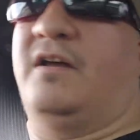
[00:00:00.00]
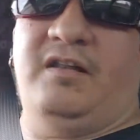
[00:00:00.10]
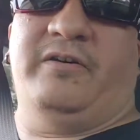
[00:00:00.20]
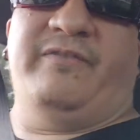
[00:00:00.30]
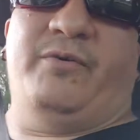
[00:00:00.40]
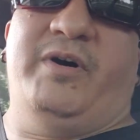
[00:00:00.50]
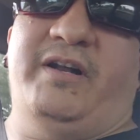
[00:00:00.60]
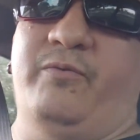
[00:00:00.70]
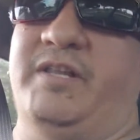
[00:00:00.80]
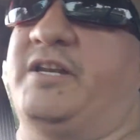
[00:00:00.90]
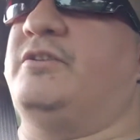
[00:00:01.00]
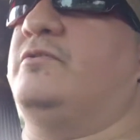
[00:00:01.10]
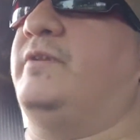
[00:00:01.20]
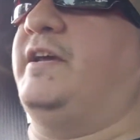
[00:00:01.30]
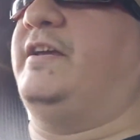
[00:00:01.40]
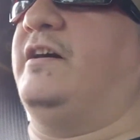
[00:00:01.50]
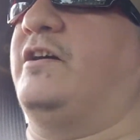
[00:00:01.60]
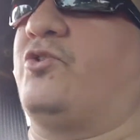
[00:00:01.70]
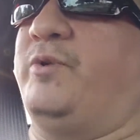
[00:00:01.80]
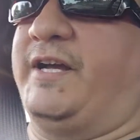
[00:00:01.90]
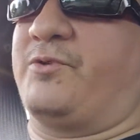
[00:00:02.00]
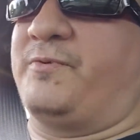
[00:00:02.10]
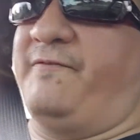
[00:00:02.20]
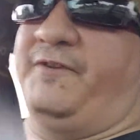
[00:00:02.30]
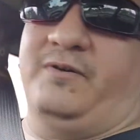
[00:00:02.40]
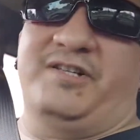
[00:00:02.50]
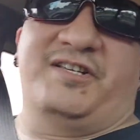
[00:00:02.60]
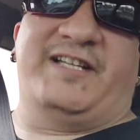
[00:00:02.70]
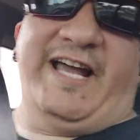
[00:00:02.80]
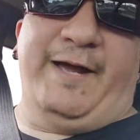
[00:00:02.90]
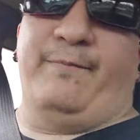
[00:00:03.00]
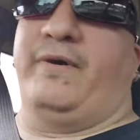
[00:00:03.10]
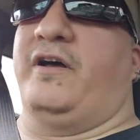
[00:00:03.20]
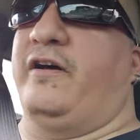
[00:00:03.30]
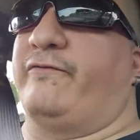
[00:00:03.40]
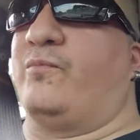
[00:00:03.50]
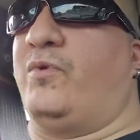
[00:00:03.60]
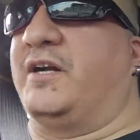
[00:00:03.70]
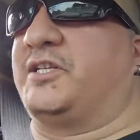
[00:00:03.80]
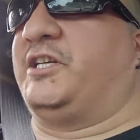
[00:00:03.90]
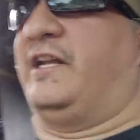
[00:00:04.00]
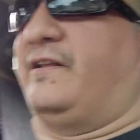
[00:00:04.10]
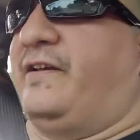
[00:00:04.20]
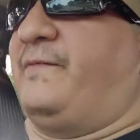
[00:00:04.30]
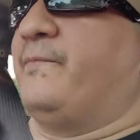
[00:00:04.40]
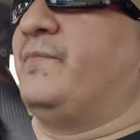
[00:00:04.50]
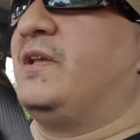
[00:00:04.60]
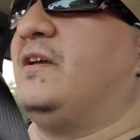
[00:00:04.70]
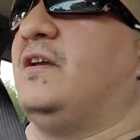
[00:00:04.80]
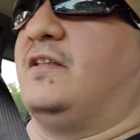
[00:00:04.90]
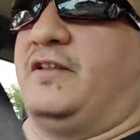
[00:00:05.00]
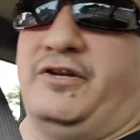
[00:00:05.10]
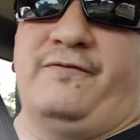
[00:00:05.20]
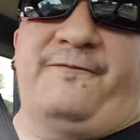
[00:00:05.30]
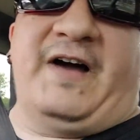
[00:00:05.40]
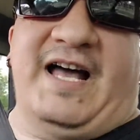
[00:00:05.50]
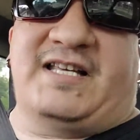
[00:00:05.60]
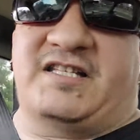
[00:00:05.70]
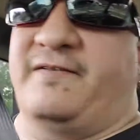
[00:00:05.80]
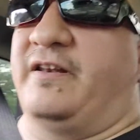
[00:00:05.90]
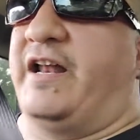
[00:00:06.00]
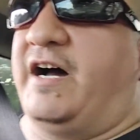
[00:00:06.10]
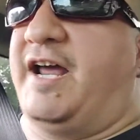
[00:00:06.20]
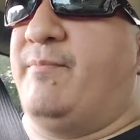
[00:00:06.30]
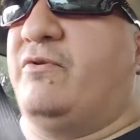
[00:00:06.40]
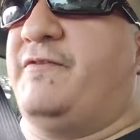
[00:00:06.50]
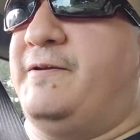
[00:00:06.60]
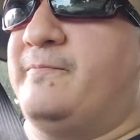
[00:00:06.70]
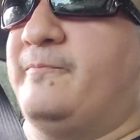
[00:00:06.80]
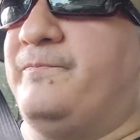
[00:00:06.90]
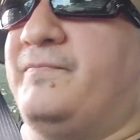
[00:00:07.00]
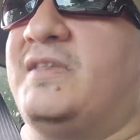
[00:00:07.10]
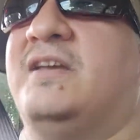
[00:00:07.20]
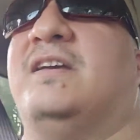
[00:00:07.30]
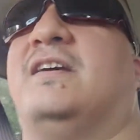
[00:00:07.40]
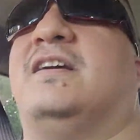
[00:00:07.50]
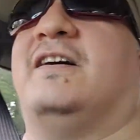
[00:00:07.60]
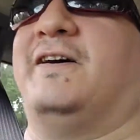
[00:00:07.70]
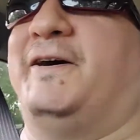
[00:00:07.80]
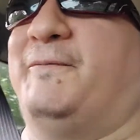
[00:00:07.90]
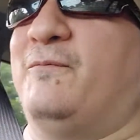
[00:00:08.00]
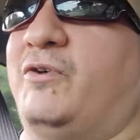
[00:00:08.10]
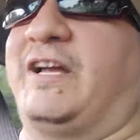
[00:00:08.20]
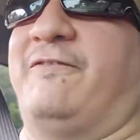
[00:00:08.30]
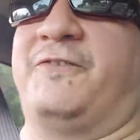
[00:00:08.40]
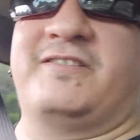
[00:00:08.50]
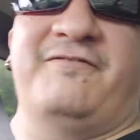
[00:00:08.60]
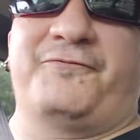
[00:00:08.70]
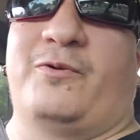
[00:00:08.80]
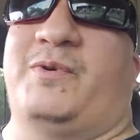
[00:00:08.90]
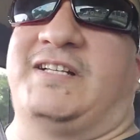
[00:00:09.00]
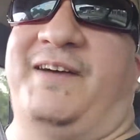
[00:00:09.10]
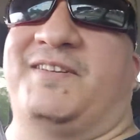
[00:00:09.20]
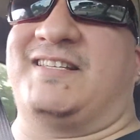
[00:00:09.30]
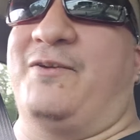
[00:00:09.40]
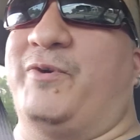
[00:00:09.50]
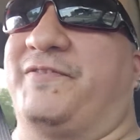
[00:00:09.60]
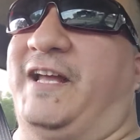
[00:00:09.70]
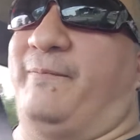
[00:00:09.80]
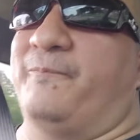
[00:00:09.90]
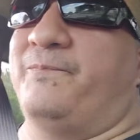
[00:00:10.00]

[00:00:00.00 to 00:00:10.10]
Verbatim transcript: Hello everyone, I wanted to do a uh, quick review. I just came uh, from watching a, the new Fast 9 movie. Um, okay, first and foremost, I have to say one thing.